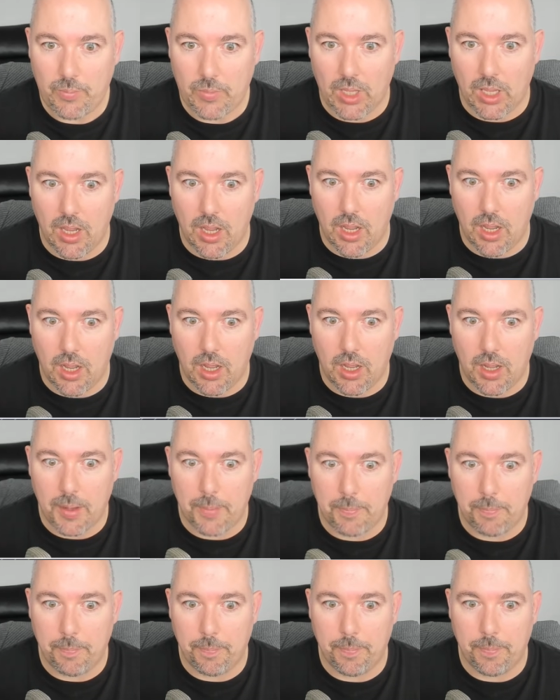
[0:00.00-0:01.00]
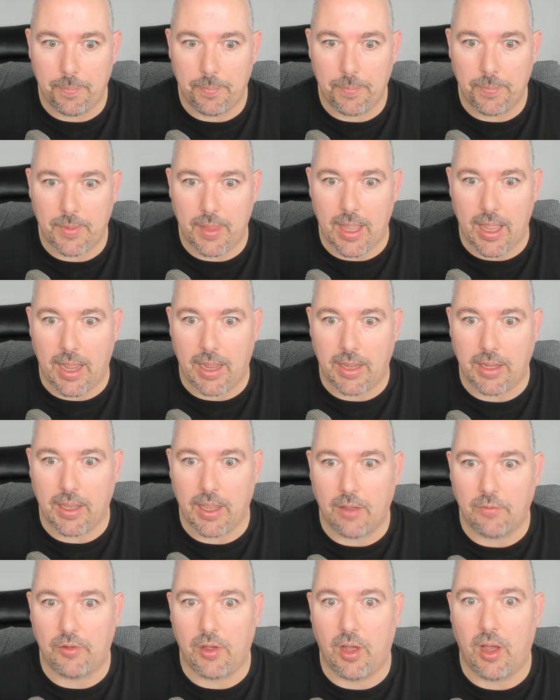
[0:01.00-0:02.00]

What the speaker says: I have